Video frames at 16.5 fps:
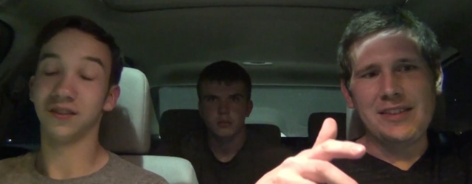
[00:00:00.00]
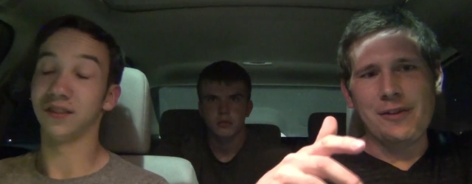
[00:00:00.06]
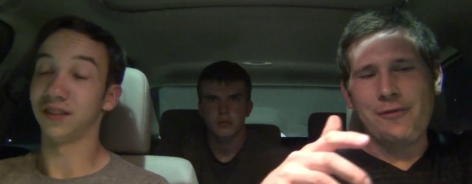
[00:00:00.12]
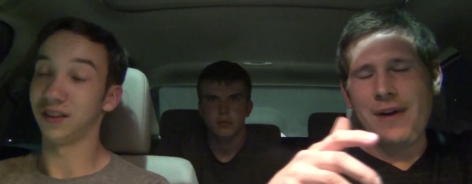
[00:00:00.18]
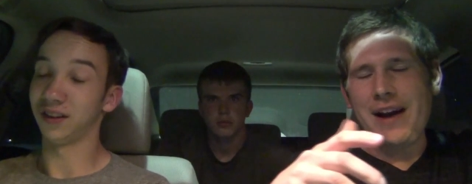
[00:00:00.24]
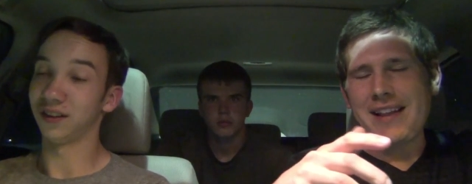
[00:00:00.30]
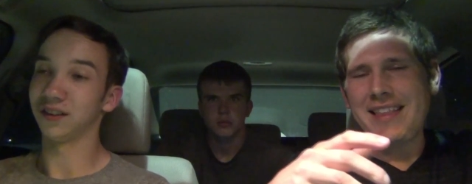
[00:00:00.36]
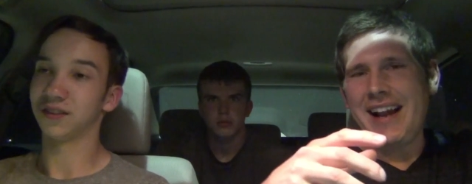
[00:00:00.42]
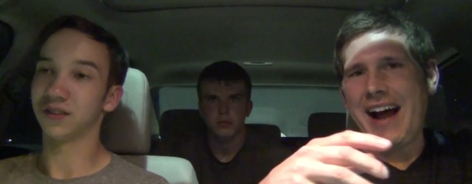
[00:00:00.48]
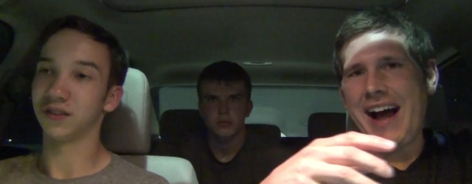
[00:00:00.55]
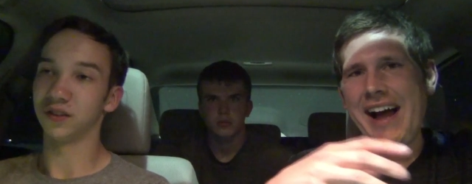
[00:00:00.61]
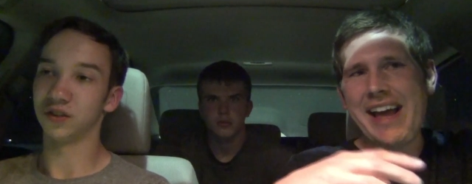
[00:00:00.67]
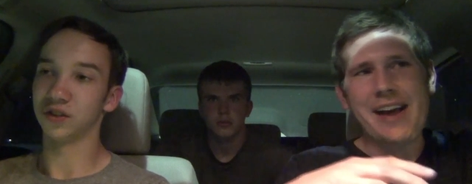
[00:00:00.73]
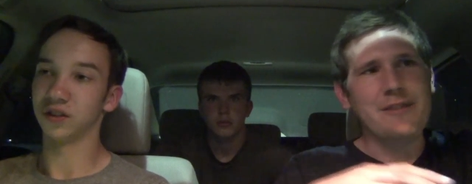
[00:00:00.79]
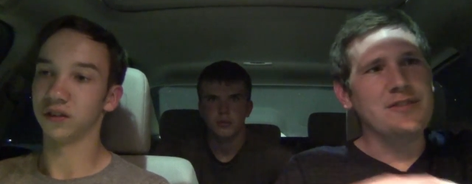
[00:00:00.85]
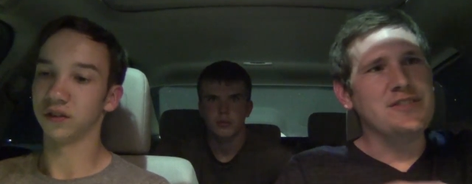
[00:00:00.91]
Speaker 1: the fact that
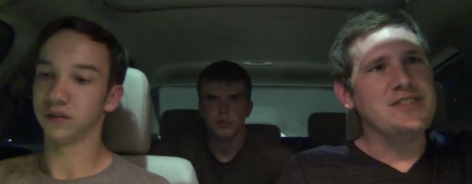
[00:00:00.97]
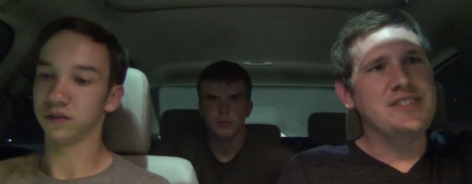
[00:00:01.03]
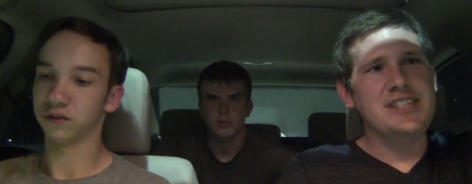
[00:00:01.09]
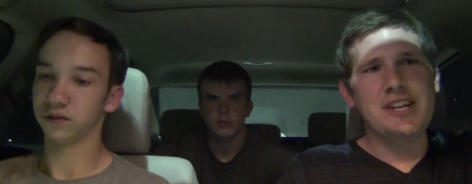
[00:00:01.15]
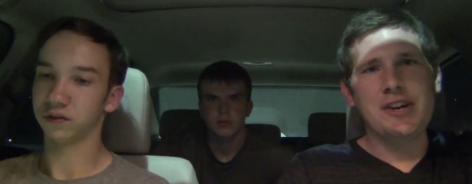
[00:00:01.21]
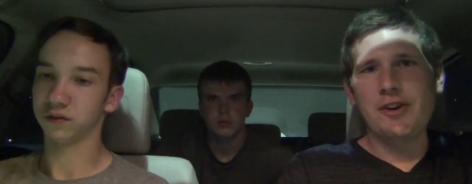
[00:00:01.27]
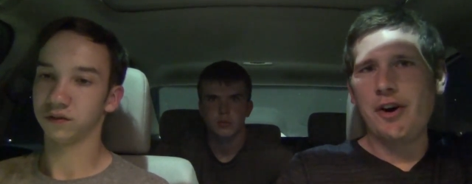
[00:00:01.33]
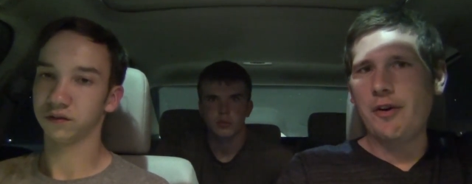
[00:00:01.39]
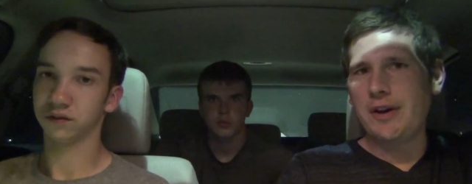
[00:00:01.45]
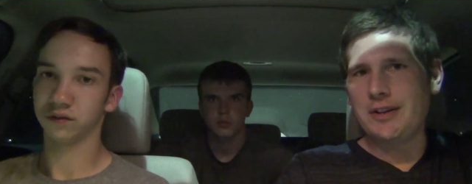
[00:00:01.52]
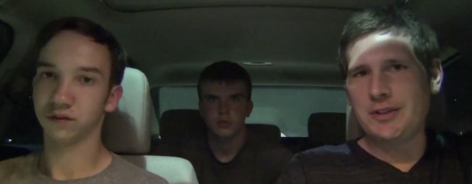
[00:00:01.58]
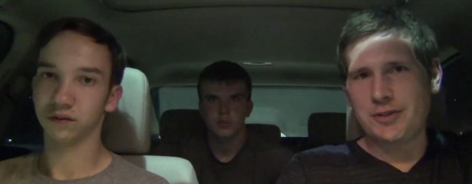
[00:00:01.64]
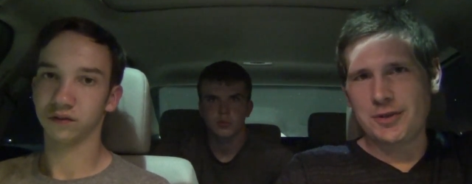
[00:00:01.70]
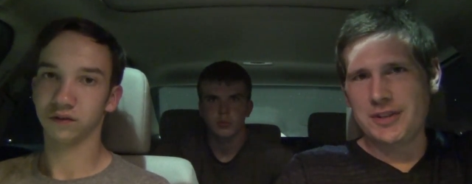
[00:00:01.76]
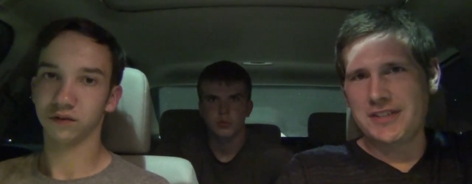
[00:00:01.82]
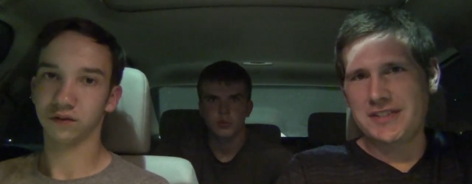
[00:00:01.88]
I have zero
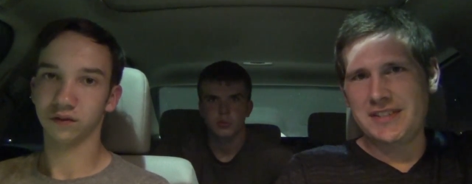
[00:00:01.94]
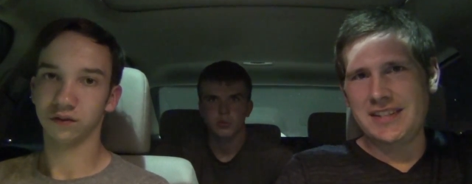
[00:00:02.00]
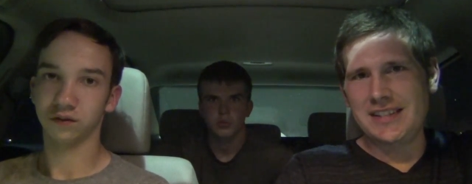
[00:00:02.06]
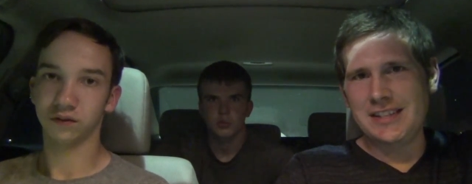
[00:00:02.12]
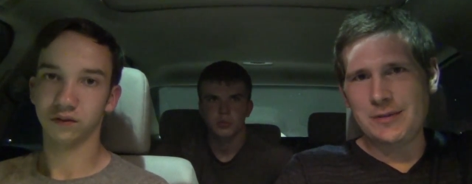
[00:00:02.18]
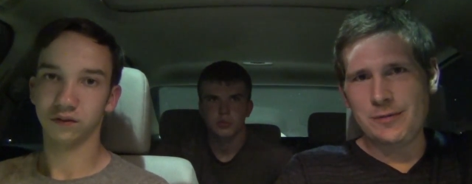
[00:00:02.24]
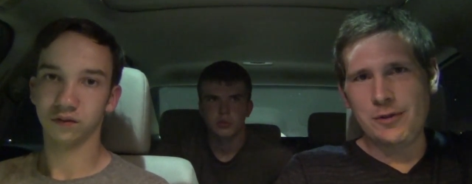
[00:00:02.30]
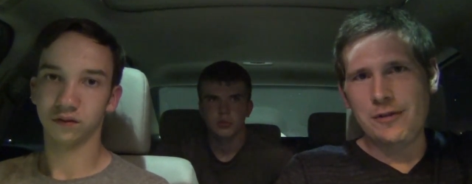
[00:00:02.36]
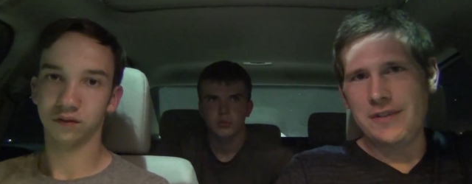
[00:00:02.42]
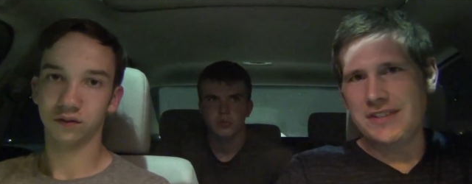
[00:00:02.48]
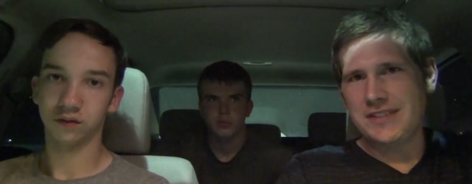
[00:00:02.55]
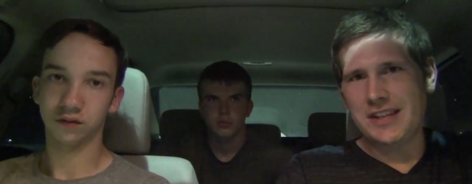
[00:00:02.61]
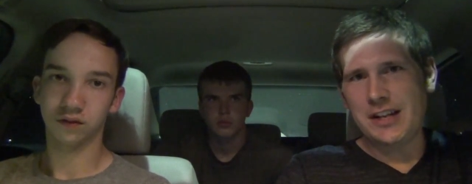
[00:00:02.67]
interest in these movies